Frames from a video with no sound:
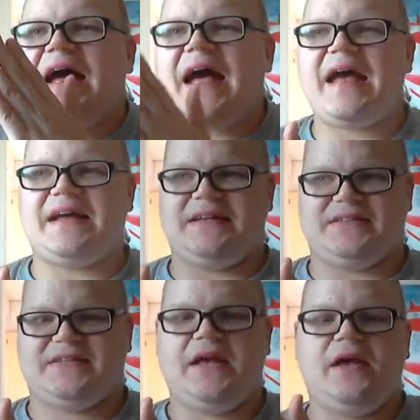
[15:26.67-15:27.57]

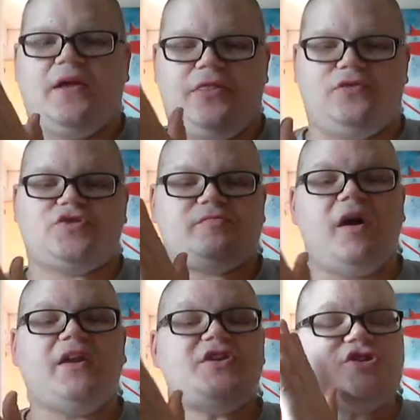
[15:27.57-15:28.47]
has those
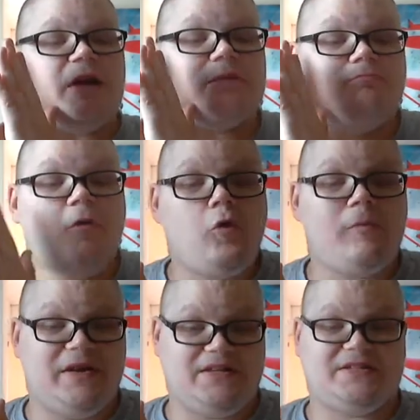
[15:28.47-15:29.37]
money shot
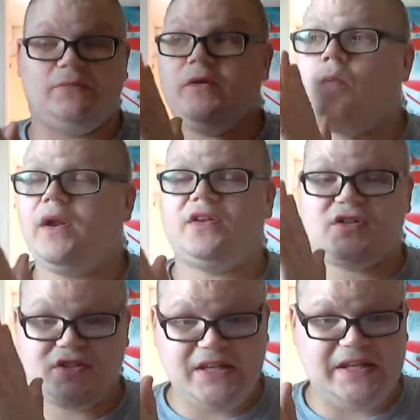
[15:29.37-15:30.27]
moments that we want to
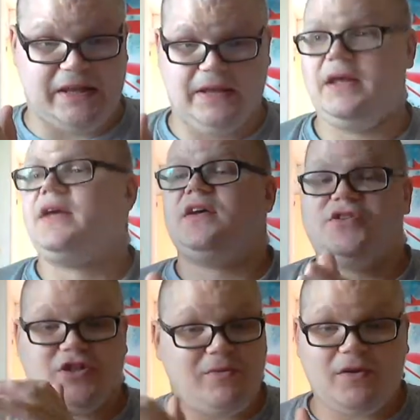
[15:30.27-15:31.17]
see.
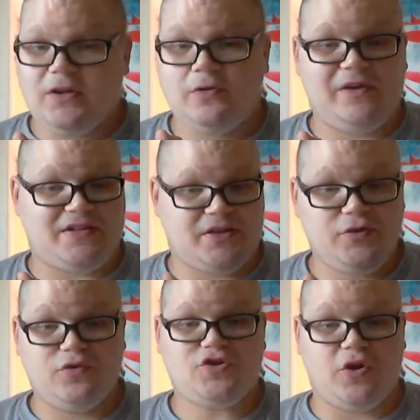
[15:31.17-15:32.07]
Jared Leto as a
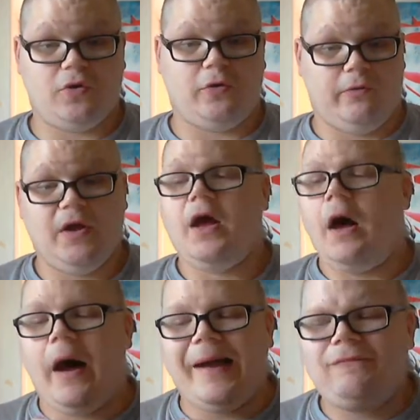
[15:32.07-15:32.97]
new Joker.
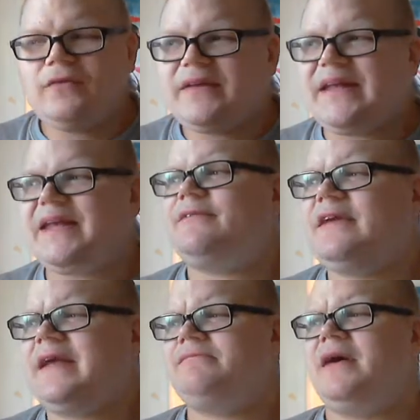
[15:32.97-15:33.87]
I will give
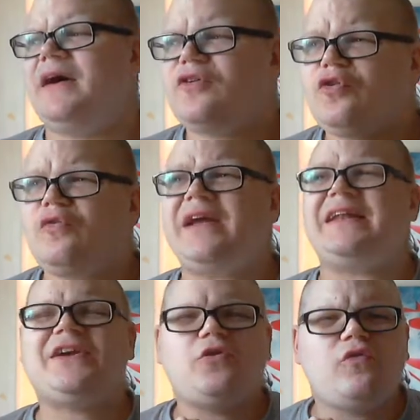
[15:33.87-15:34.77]
him a
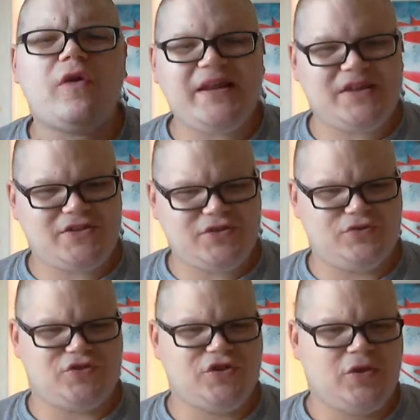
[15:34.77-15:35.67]
great
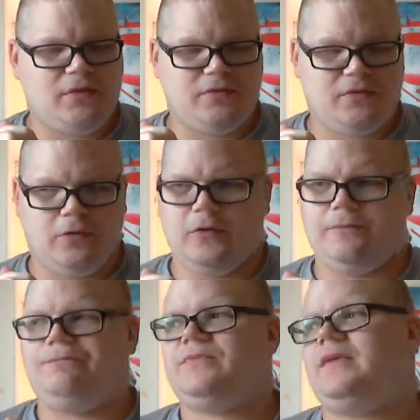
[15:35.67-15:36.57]
gratitude,
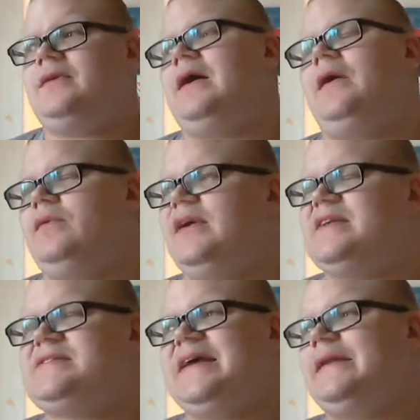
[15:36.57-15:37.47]
or how would I
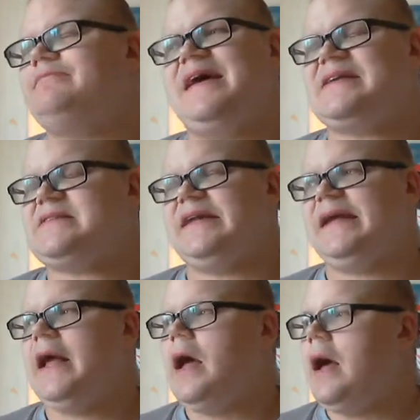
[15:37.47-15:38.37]
say it
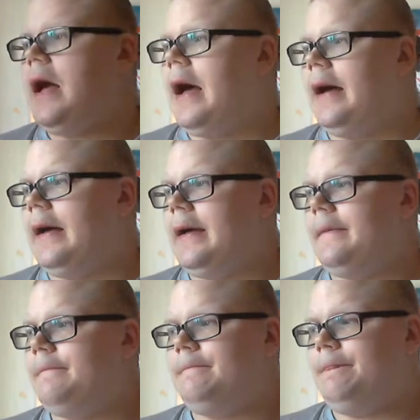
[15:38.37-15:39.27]
bestly?
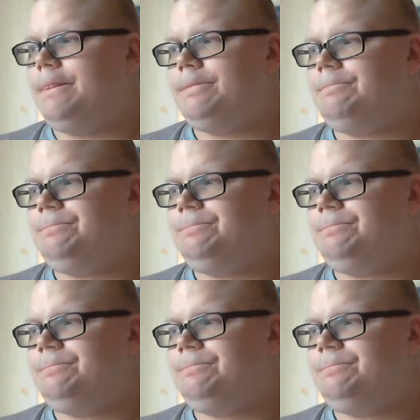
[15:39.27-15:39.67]
Um,